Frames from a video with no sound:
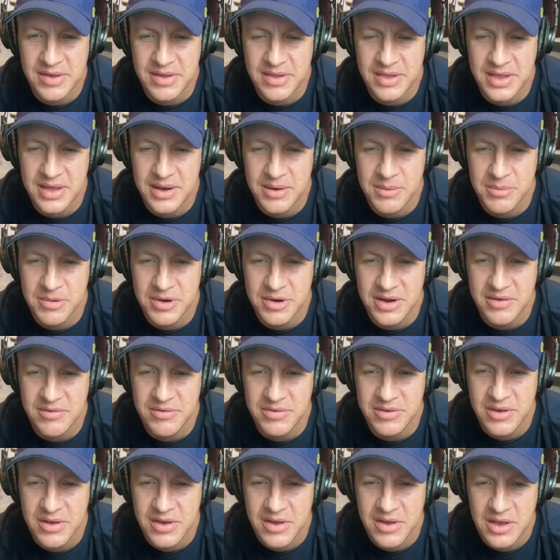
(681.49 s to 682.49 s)
Atlanta
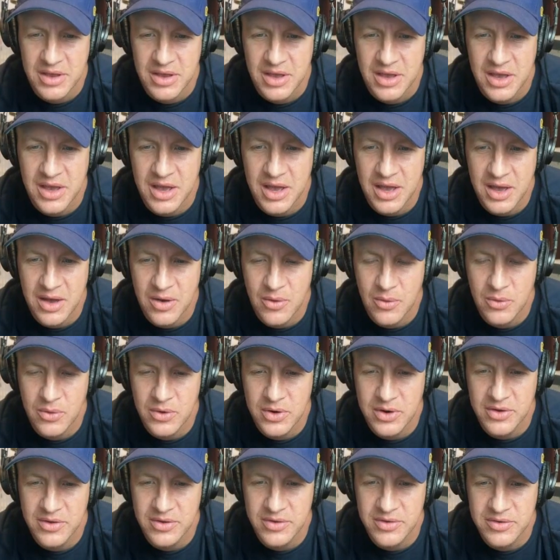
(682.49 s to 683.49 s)
Braves,
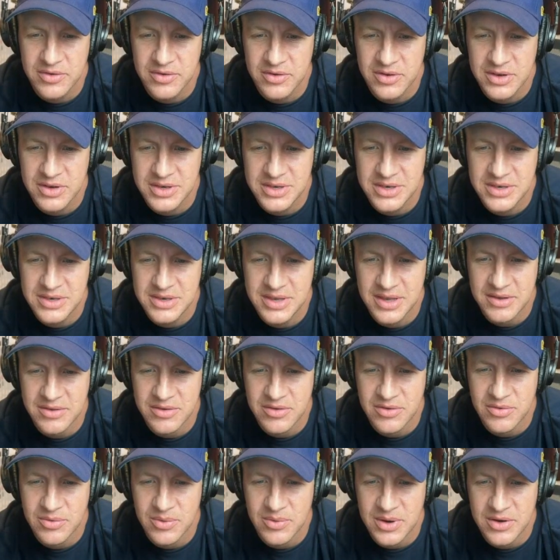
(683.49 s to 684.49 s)
Orioles,
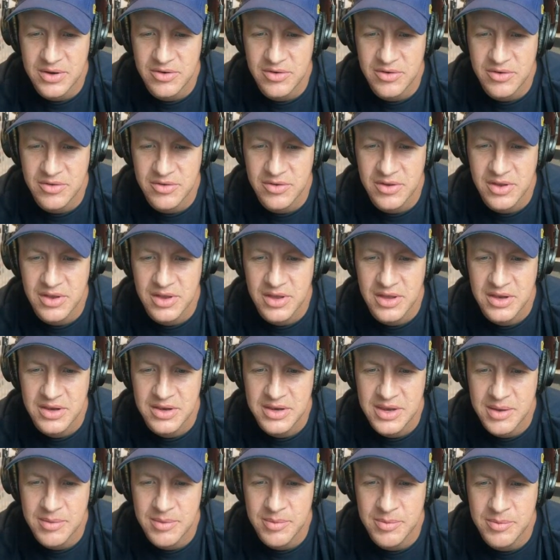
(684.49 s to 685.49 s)
Texas Rangers,
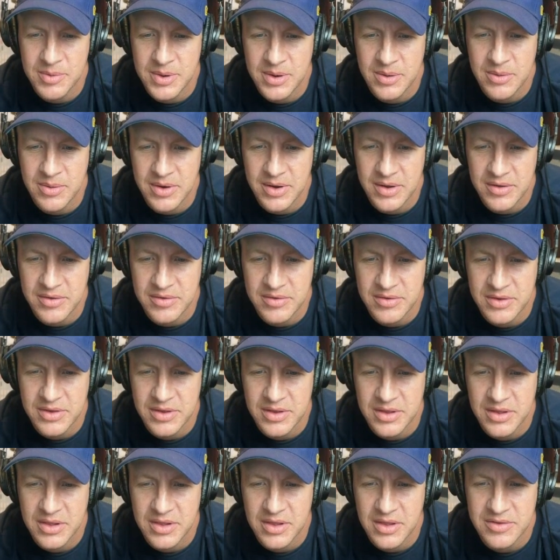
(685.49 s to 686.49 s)
Tampa Bay Rays,
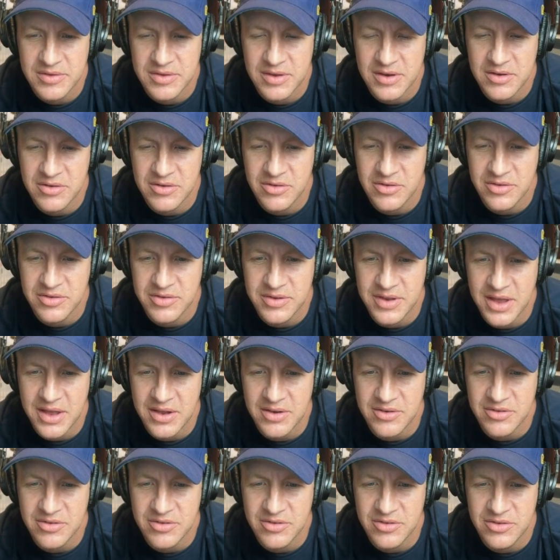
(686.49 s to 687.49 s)
Los Angeles
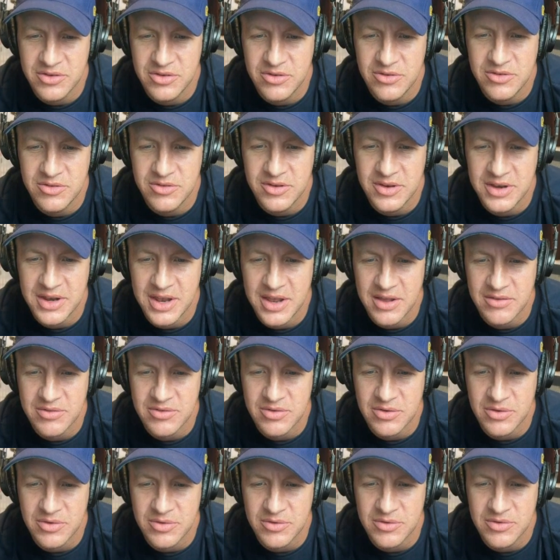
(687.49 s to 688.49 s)
Dodgers, Houston
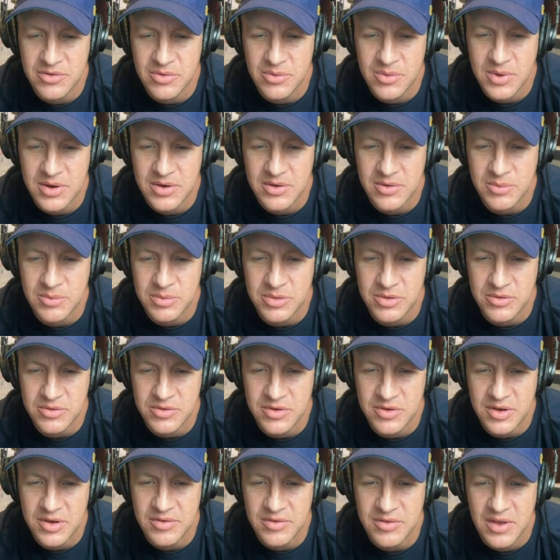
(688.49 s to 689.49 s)
Astros, Toronto Blue
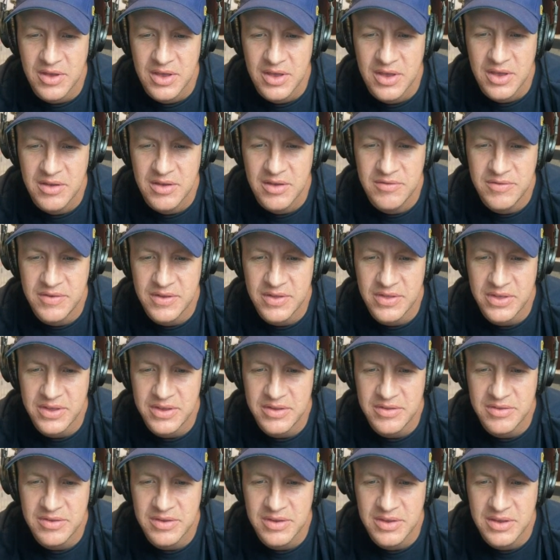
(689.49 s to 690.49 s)
Jays,
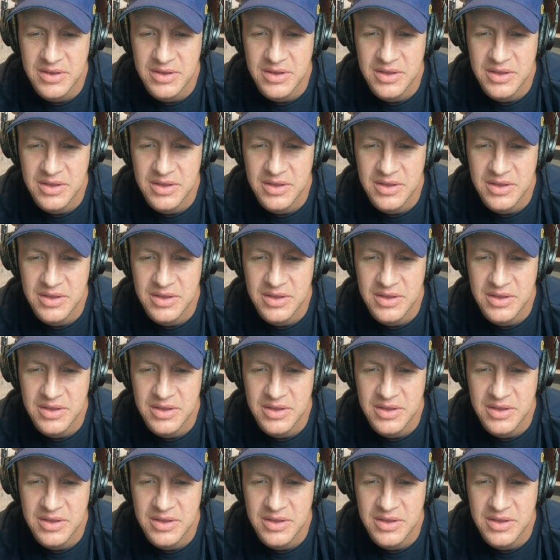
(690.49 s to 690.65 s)
Phillies,